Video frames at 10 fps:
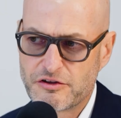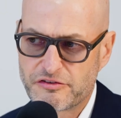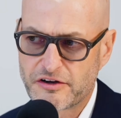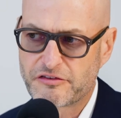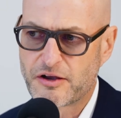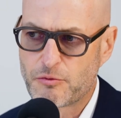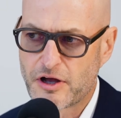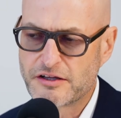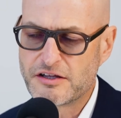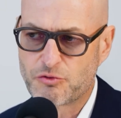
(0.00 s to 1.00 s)
you start saying,
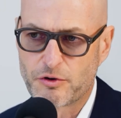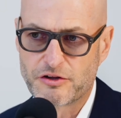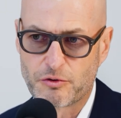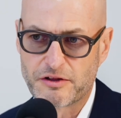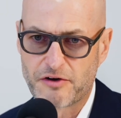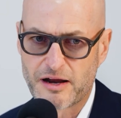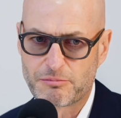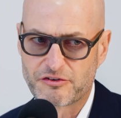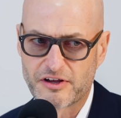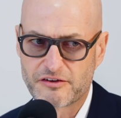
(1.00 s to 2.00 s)
well, I need 20,
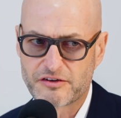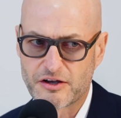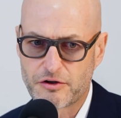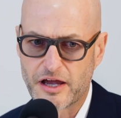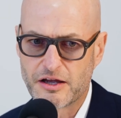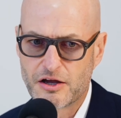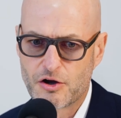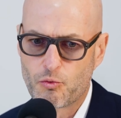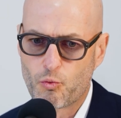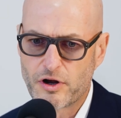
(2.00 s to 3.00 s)
25%, it's like, okay,
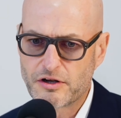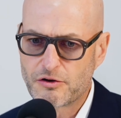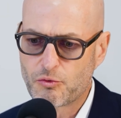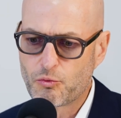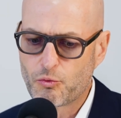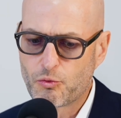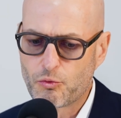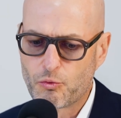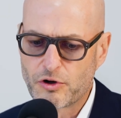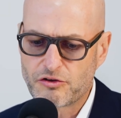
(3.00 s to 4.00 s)
what
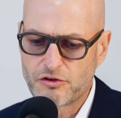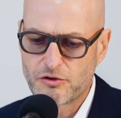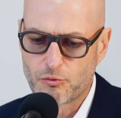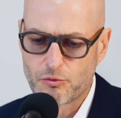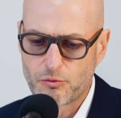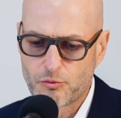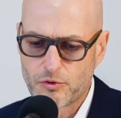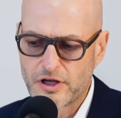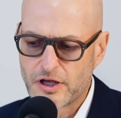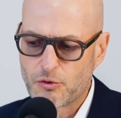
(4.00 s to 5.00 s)
do
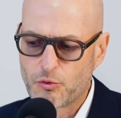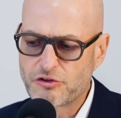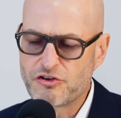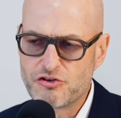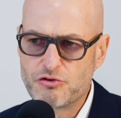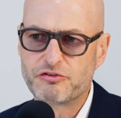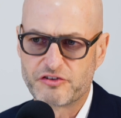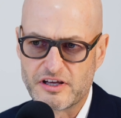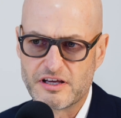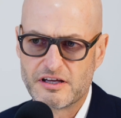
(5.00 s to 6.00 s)
you
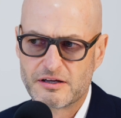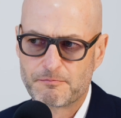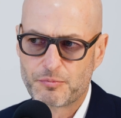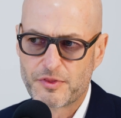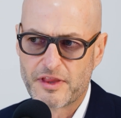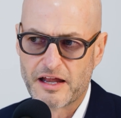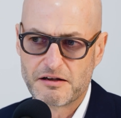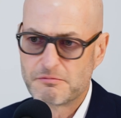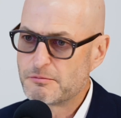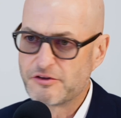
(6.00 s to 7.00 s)
see
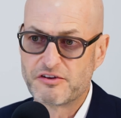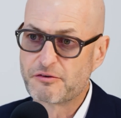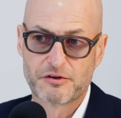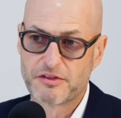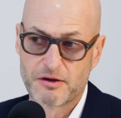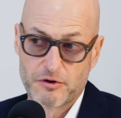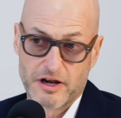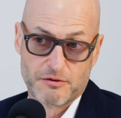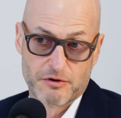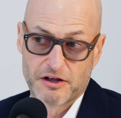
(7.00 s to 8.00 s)
that is different than what
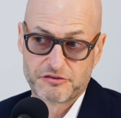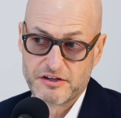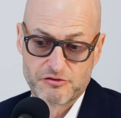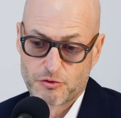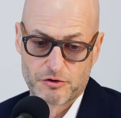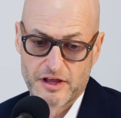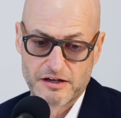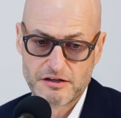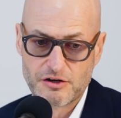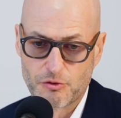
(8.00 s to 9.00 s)
anyone else sees, or
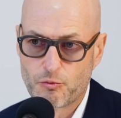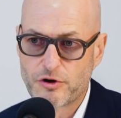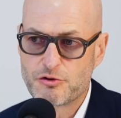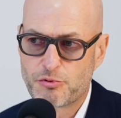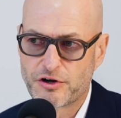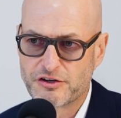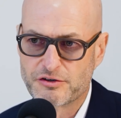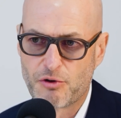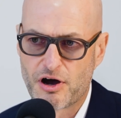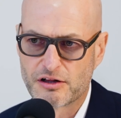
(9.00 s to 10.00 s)
that, what are you putting in
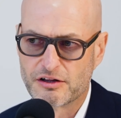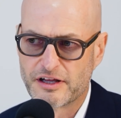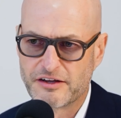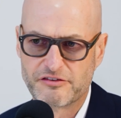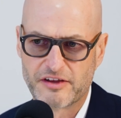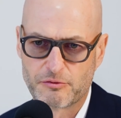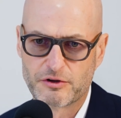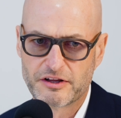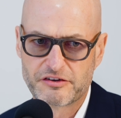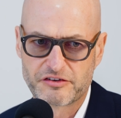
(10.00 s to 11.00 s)
your model, and is that
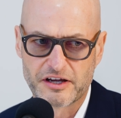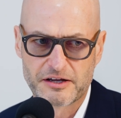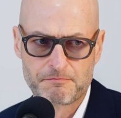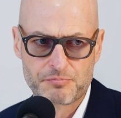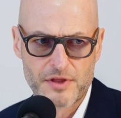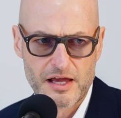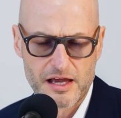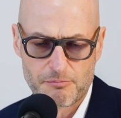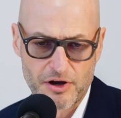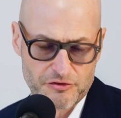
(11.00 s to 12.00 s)
realistic?
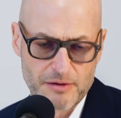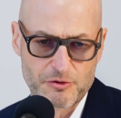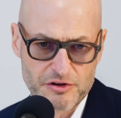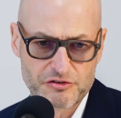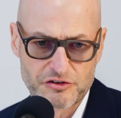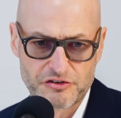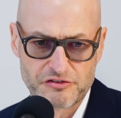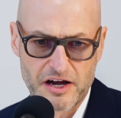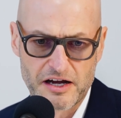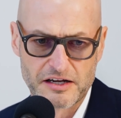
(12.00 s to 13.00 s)
And by the time the research is
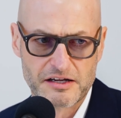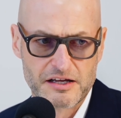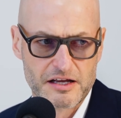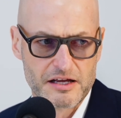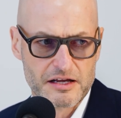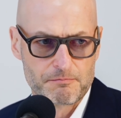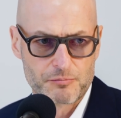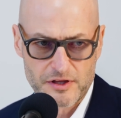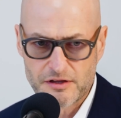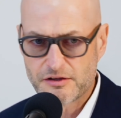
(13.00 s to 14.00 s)
done,
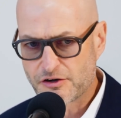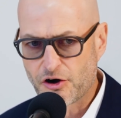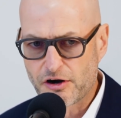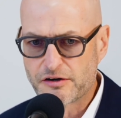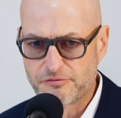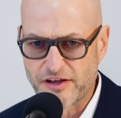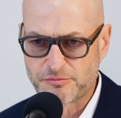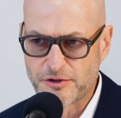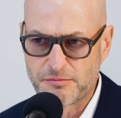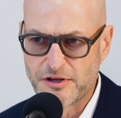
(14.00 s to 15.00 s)
our
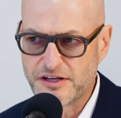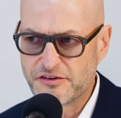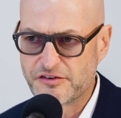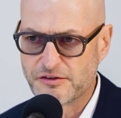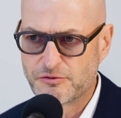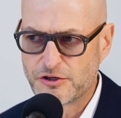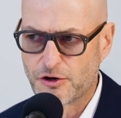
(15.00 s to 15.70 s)
investment committees, and,